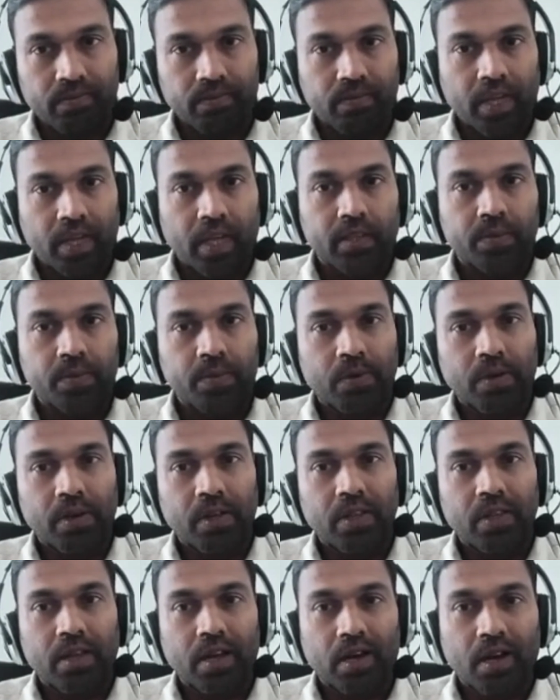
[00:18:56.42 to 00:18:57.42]

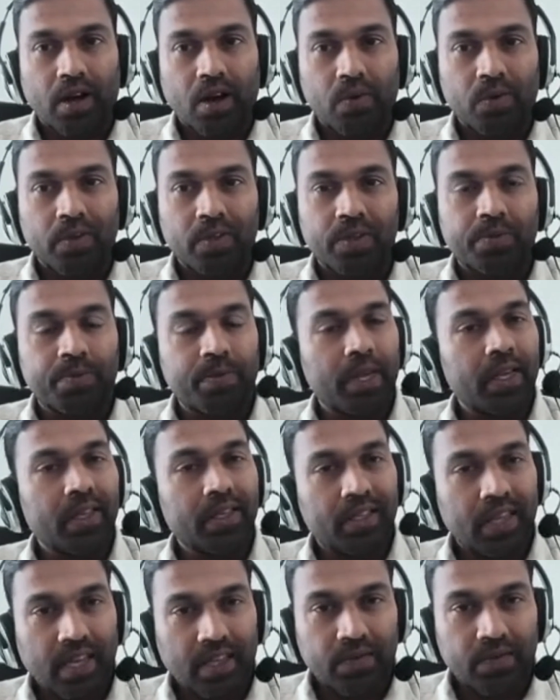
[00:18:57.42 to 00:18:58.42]
exploring the outer
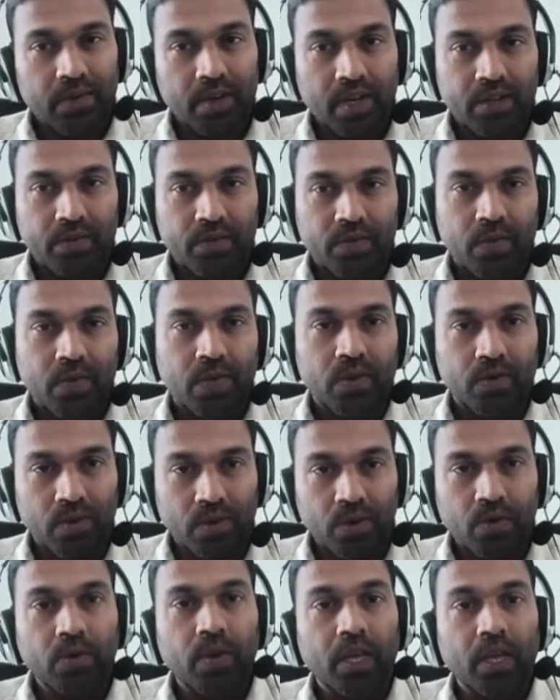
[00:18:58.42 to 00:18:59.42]
space, as well as for
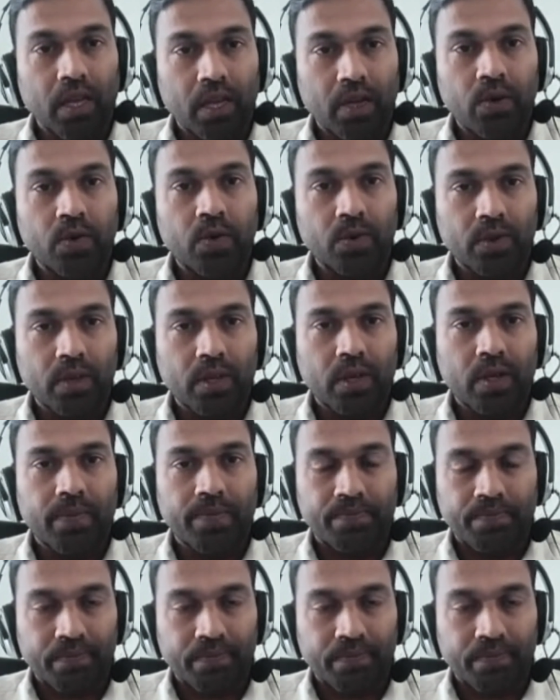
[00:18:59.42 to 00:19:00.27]
looking into the